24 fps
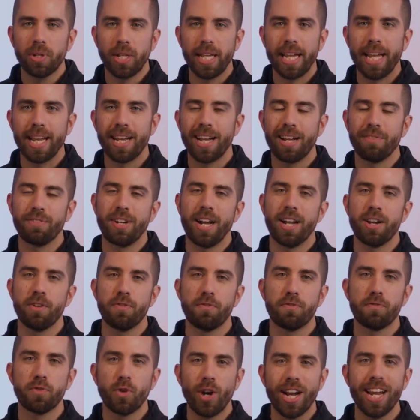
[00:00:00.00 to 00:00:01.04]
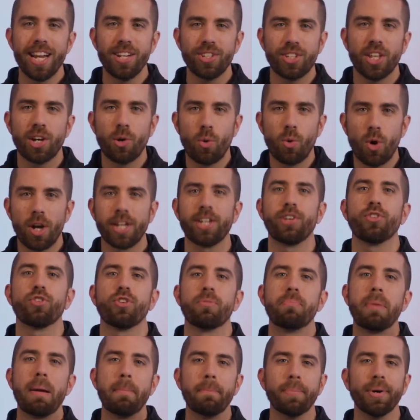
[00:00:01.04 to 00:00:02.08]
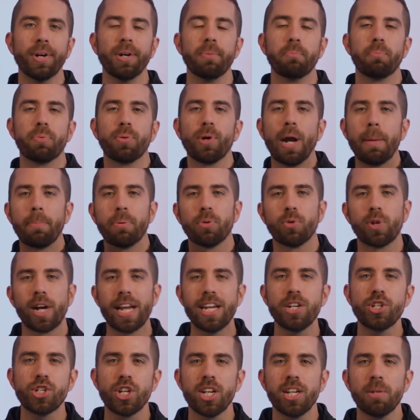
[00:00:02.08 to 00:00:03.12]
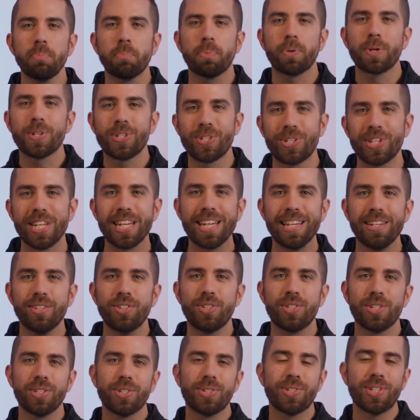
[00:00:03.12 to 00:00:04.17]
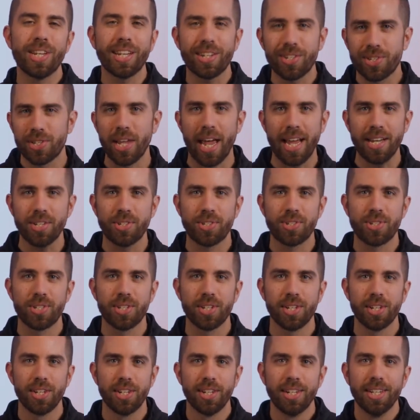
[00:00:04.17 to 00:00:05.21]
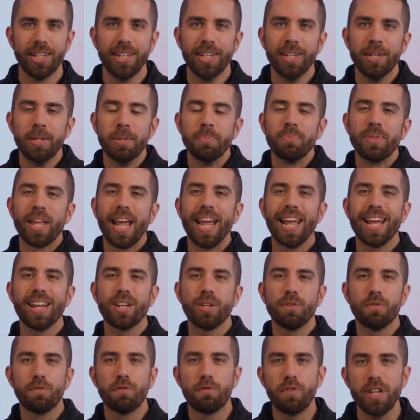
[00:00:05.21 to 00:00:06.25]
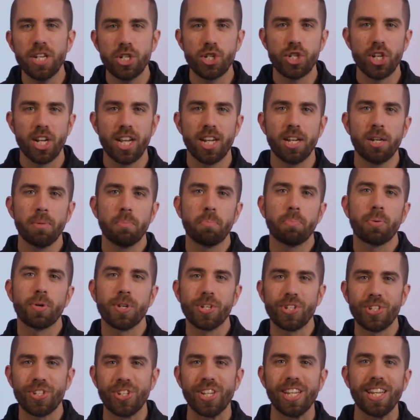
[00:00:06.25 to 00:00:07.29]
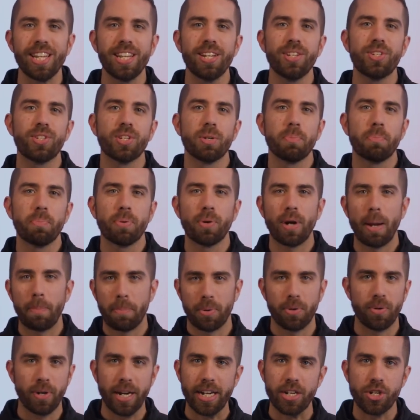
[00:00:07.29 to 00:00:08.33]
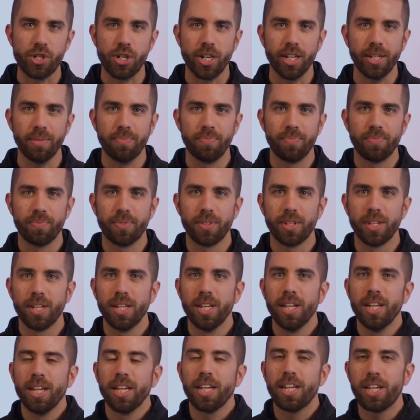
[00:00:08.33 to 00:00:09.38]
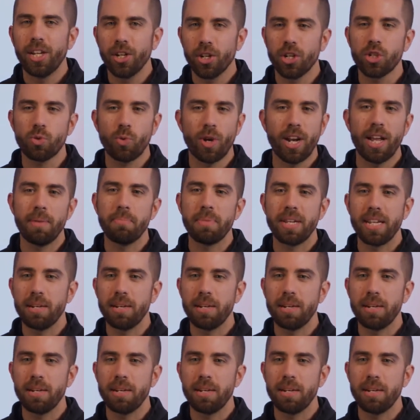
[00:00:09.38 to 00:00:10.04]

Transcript: plan, I've got a phrase that I want you to remember. Preparation precedes success, and vision precedes preparation. Here's what I